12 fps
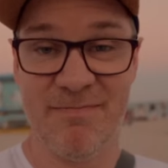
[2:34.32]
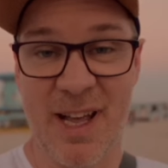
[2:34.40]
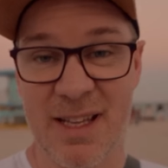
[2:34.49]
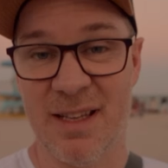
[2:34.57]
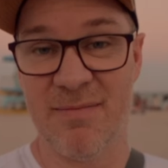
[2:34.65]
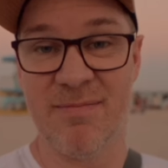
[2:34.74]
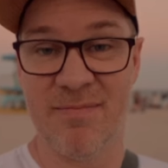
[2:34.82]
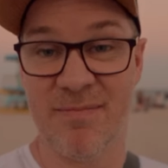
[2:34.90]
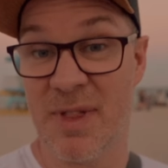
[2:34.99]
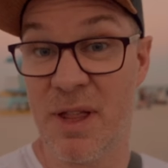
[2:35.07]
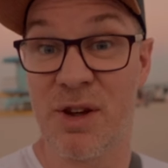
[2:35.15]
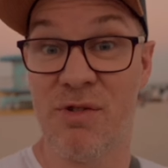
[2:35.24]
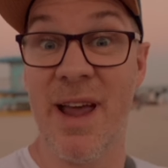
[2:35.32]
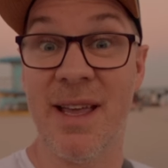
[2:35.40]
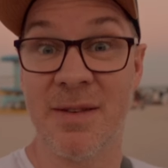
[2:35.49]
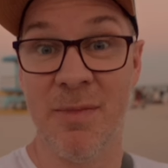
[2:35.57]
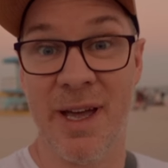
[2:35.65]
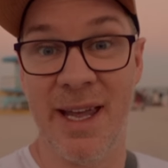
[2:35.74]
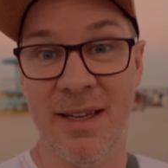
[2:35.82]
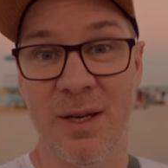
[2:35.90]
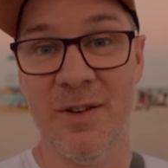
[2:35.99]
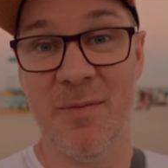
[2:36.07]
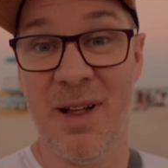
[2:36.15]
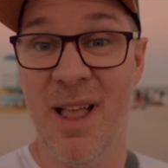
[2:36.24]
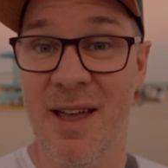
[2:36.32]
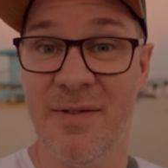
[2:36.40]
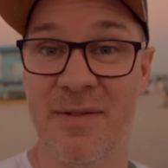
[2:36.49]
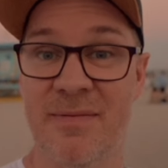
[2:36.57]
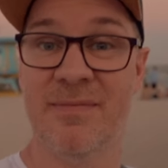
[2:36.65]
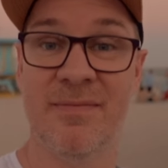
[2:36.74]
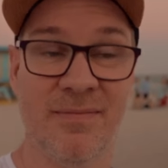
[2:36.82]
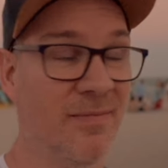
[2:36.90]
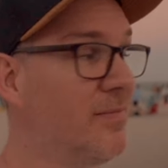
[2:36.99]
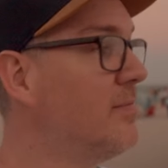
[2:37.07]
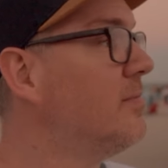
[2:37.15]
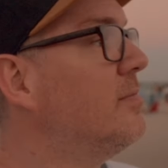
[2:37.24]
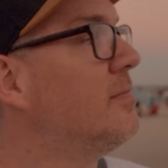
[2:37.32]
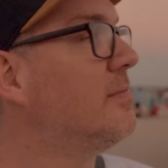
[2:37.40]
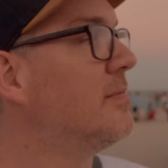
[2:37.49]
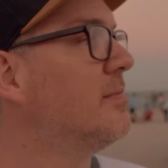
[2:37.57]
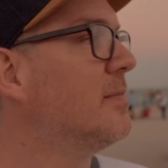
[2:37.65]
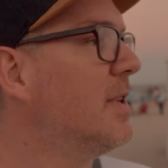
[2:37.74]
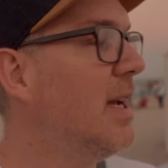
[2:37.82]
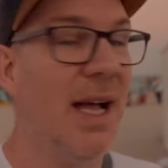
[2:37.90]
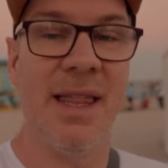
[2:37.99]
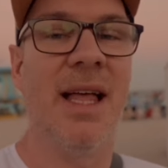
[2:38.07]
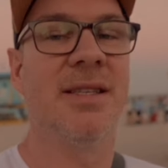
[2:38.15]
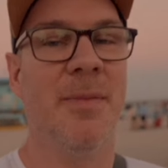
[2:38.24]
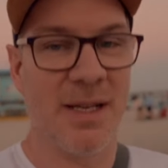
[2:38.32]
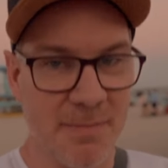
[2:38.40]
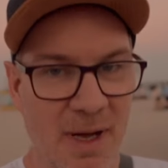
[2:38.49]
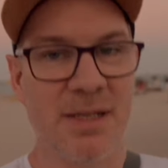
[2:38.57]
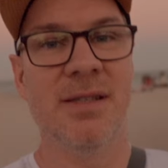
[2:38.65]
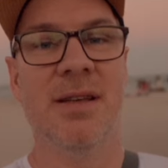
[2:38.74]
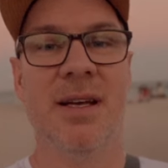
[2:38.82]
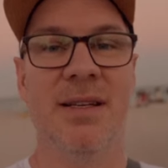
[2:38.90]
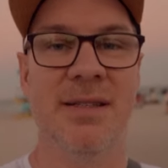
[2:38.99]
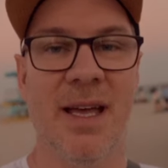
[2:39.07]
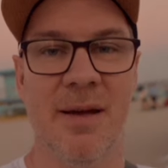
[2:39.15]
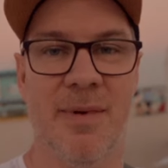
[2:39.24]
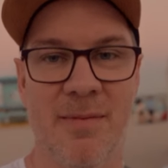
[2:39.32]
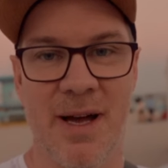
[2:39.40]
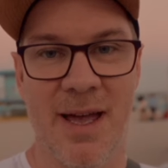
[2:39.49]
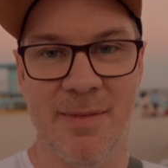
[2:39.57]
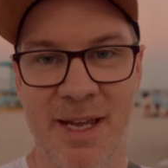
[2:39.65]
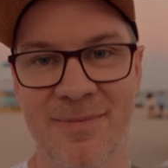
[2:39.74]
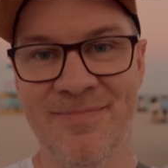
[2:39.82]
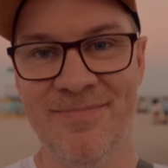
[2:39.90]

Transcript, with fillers: had the greatest mojito of my life. And that's about as much as I can say about Miami.